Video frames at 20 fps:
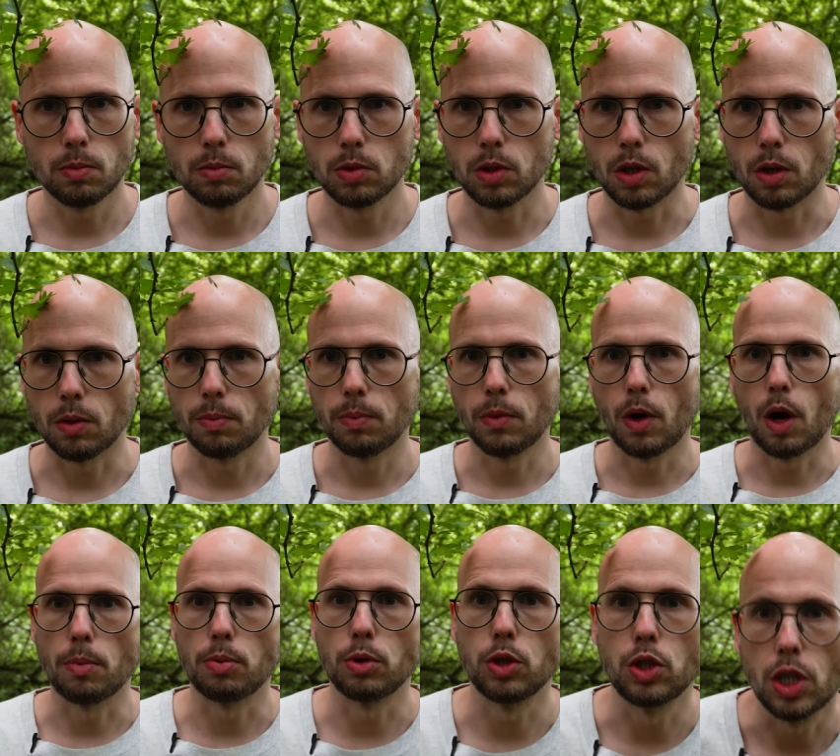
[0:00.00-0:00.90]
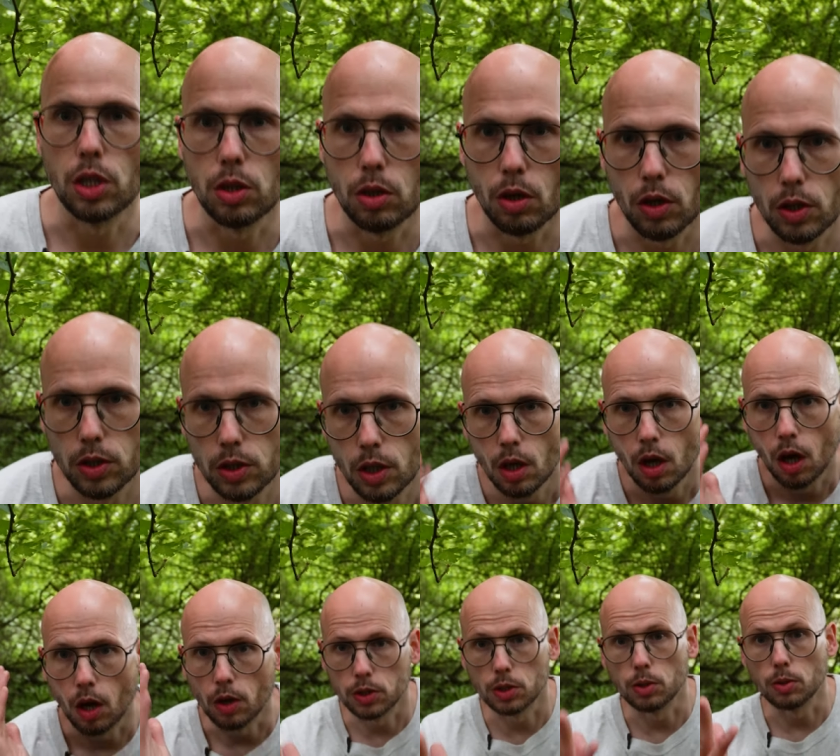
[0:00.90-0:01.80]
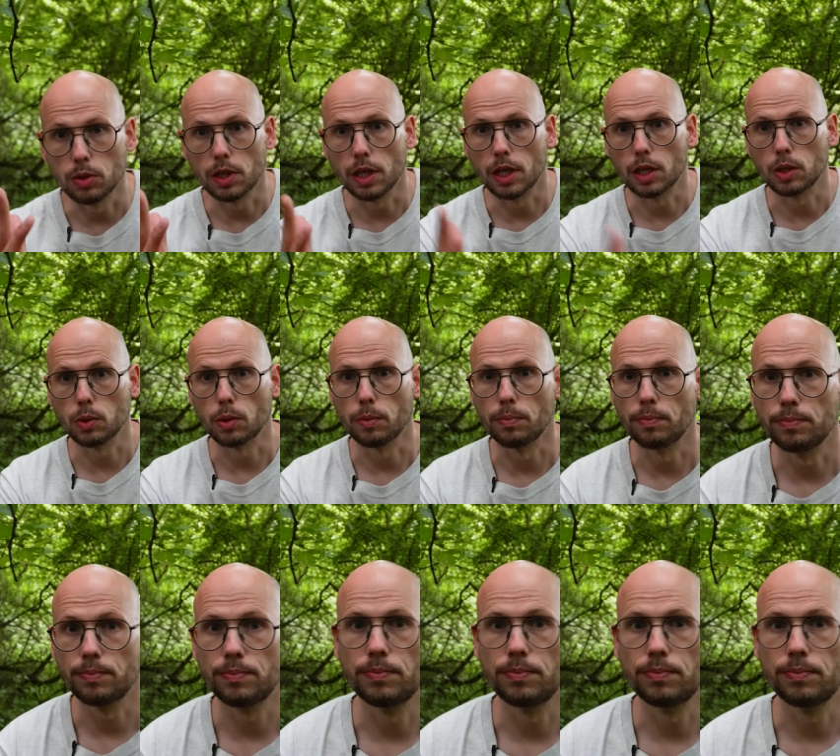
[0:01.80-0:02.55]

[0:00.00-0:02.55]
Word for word: So I appreciate you guys. I'll see you on the next one.